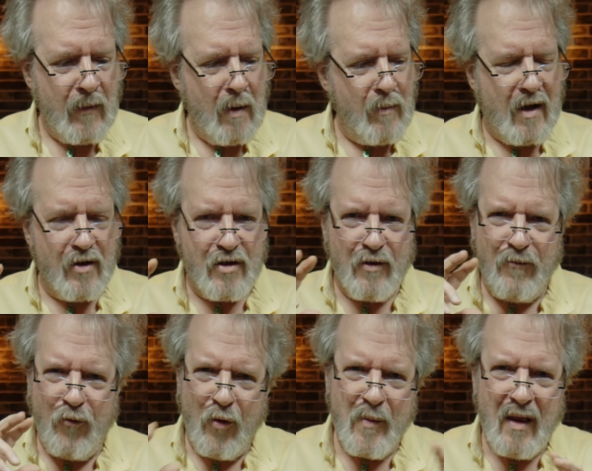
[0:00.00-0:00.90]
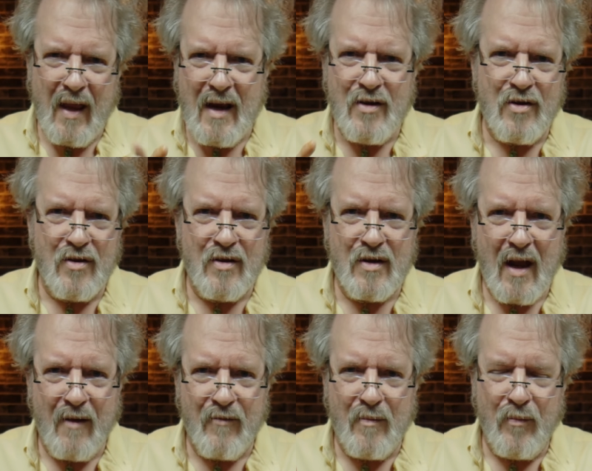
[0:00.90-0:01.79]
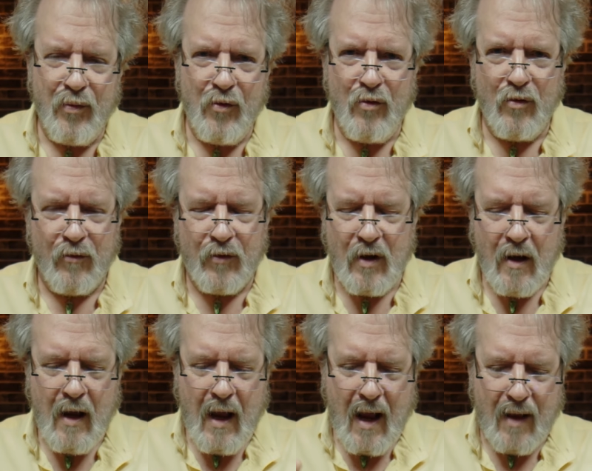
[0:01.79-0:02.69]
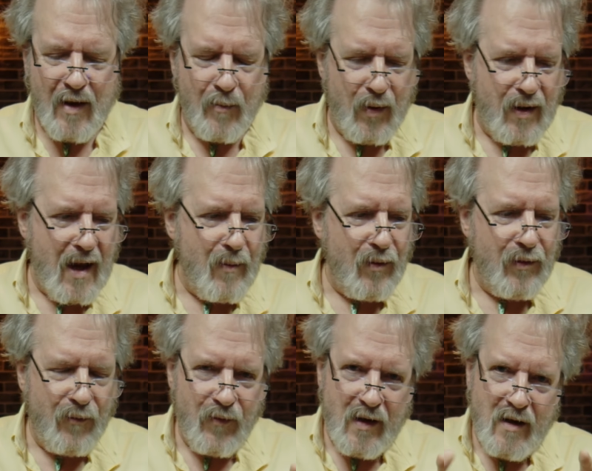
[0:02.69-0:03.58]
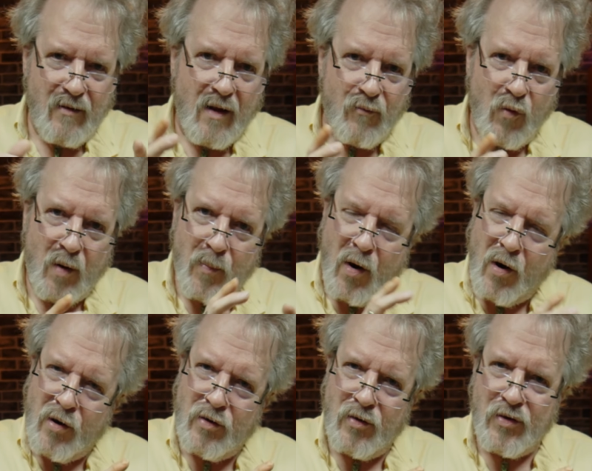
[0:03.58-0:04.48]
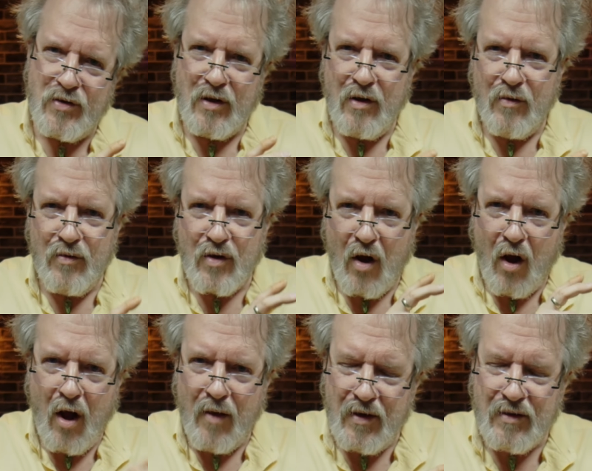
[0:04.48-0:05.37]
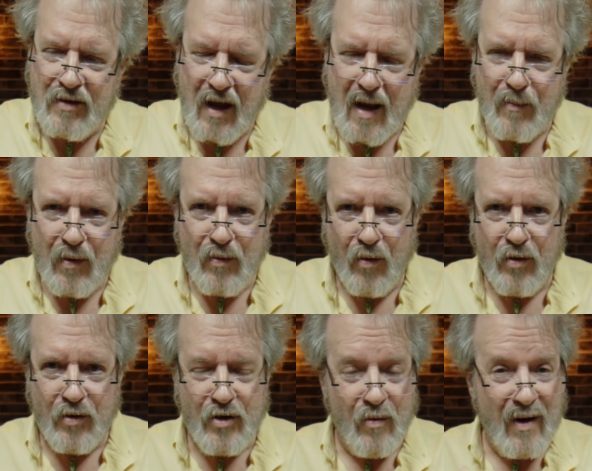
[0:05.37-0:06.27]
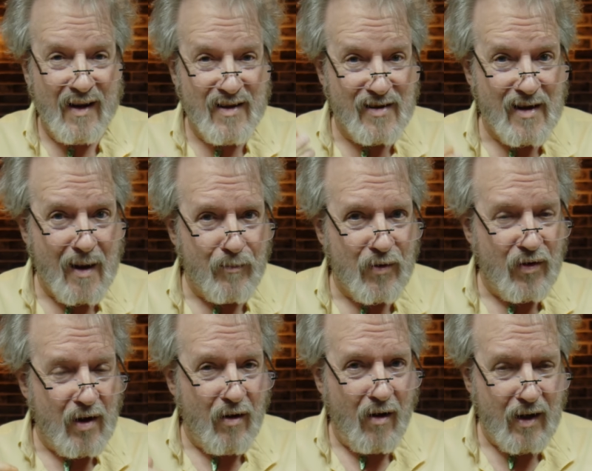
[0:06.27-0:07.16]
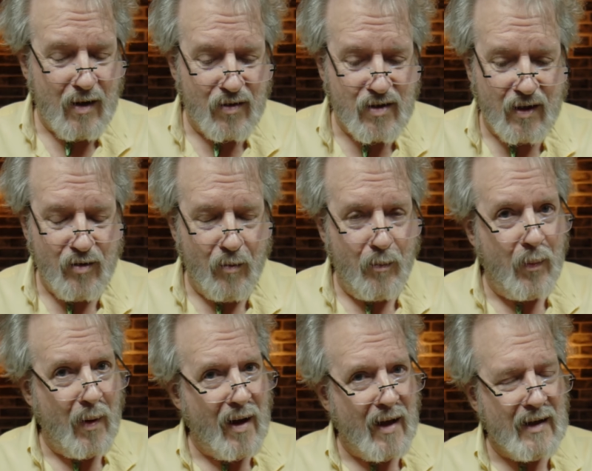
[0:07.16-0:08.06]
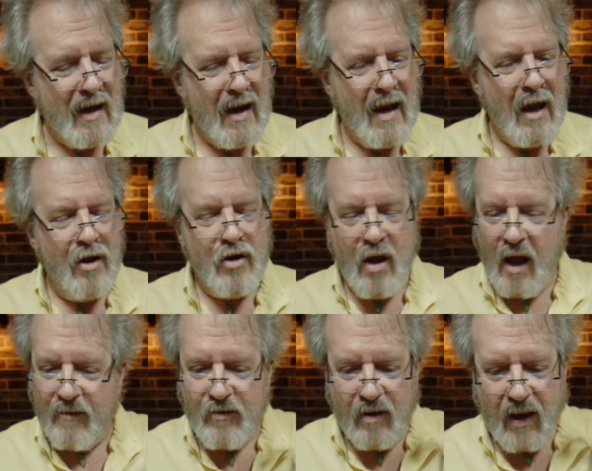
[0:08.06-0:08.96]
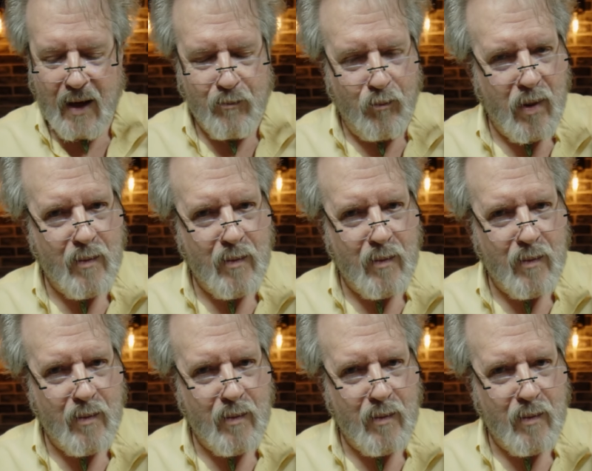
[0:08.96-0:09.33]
Because the formulations have improved, and they've been able to figure out what particles to use on the tape in order to accept the audio signal, but you have to like be